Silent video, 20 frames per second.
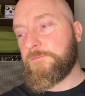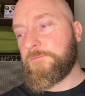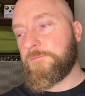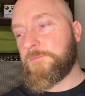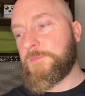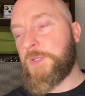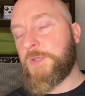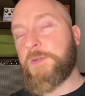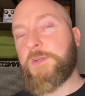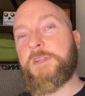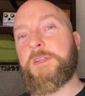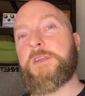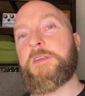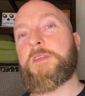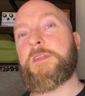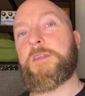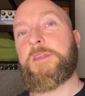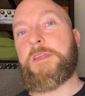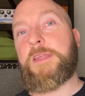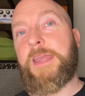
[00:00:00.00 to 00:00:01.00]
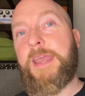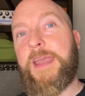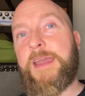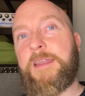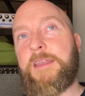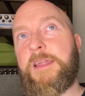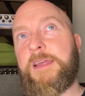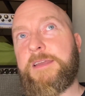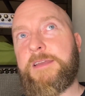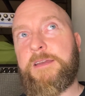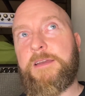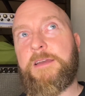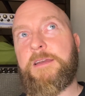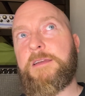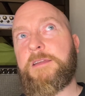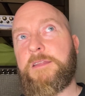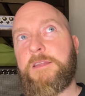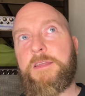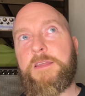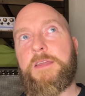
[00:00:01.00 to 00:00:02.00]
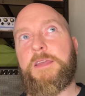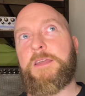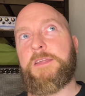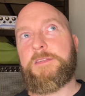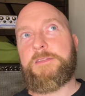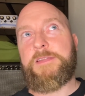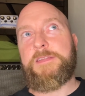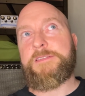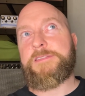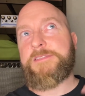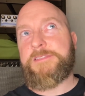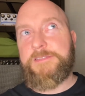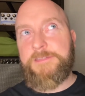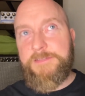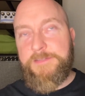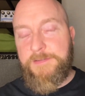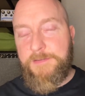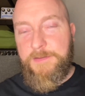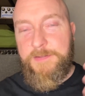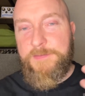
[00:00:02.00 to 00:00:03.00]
you can get like there's